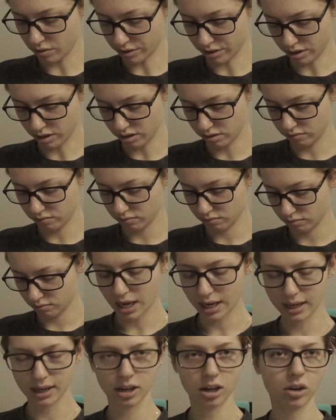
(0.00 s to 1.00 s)
with it.
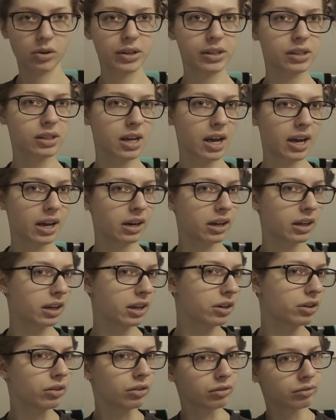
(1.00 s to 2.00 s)
I can always dye it
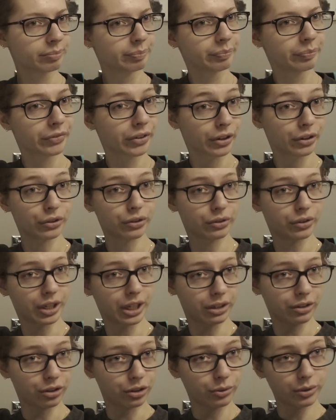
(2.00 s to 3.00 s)
again
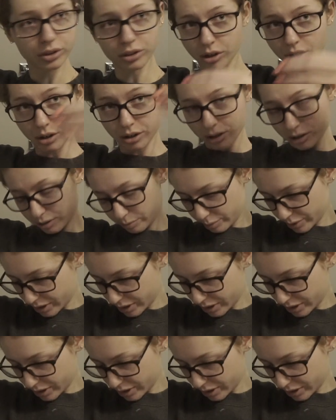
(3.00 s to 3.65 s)
and do it darker,